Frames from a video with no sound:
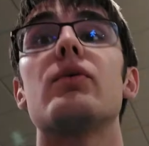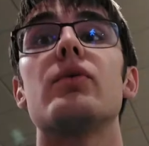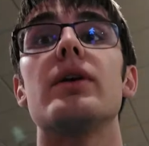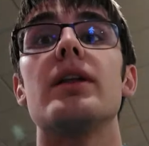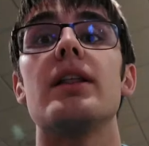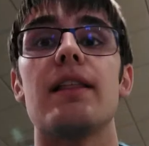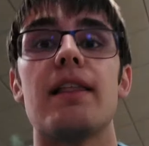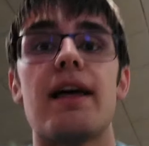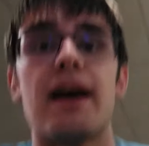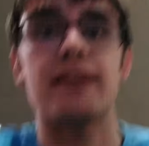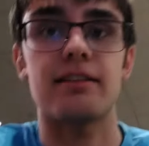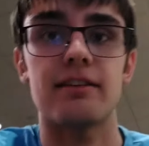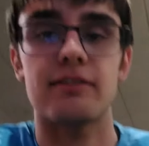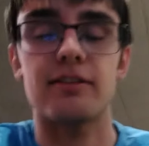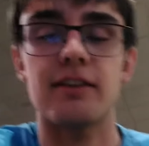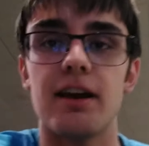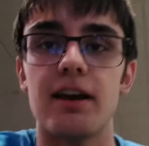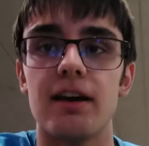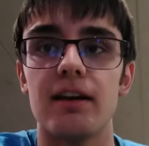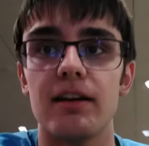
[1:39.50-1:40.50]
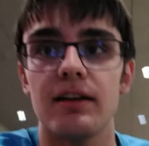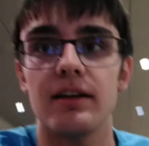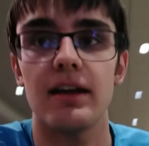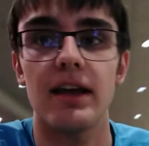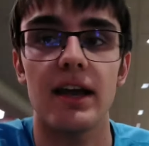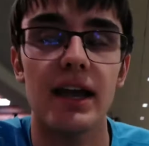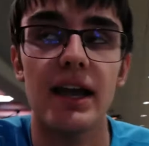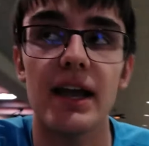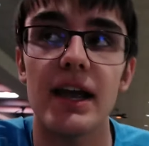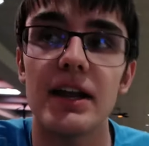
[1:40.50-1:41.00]
I really like this kid.
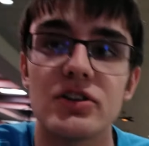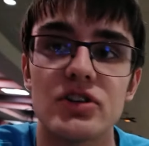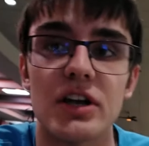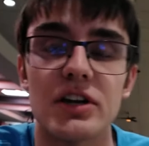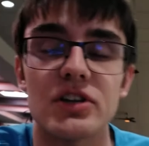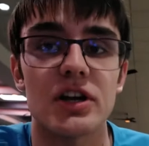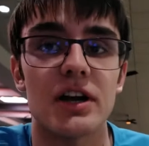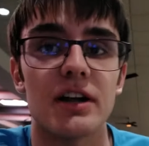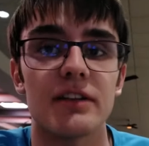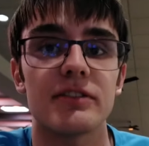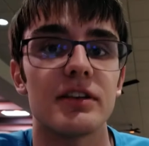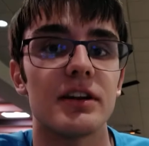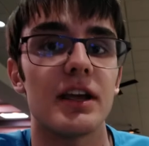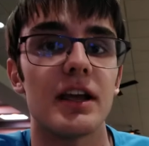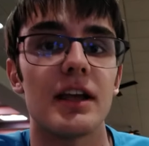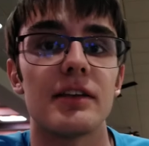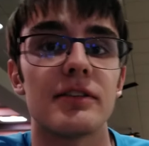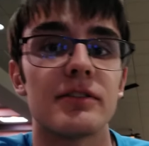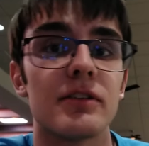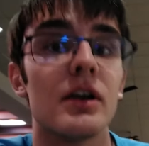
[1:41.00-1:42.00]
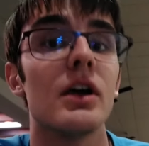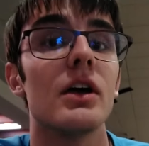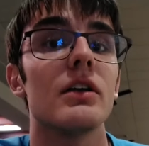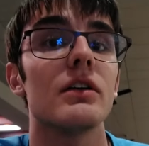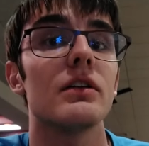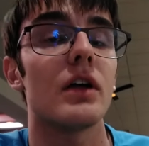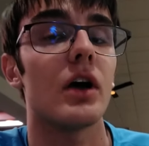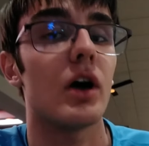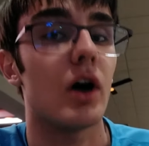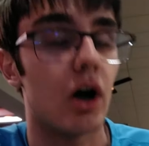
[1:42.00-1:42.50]
AJ Johnson is
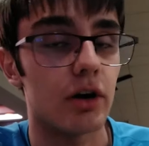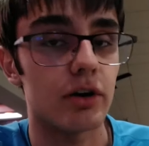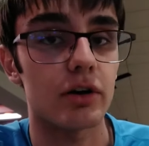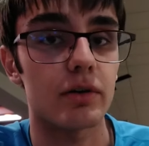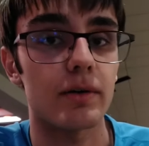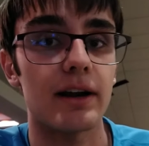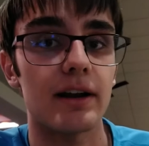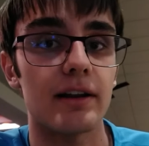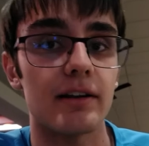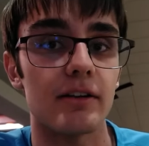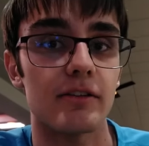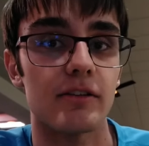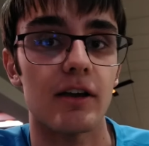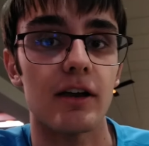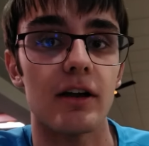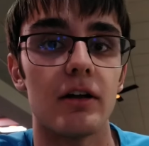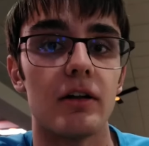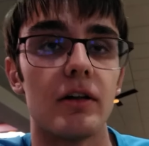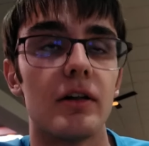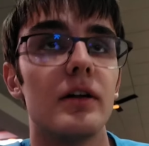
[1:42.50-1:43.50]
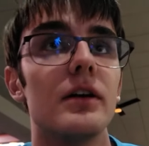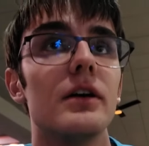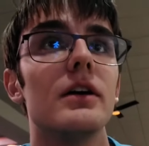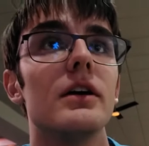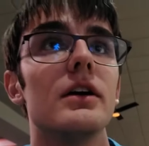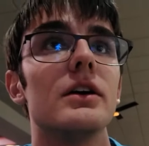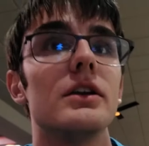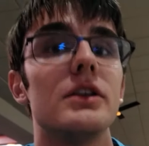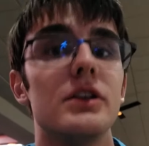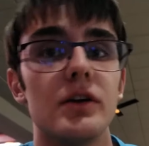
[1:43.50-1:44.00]
underrated as hell.
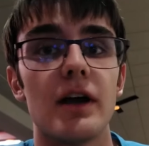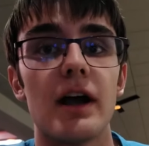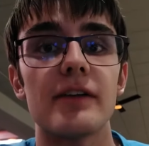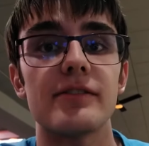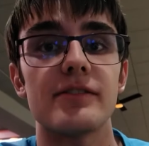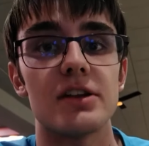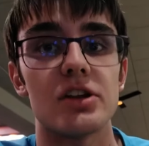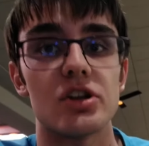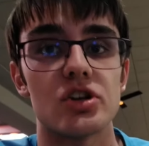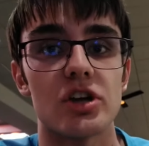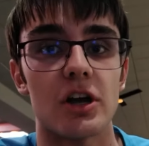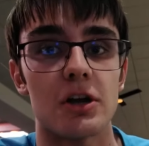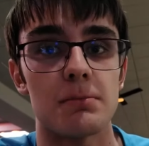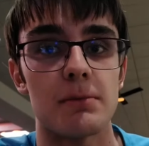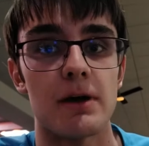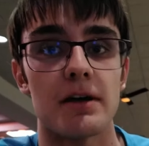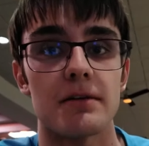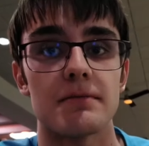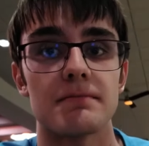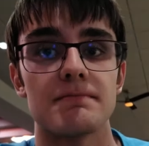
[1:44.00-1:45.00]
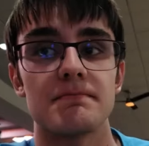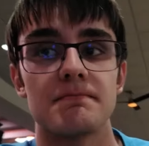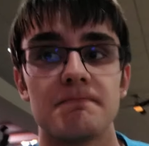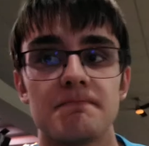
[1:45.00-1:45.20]
You guys need to check him out.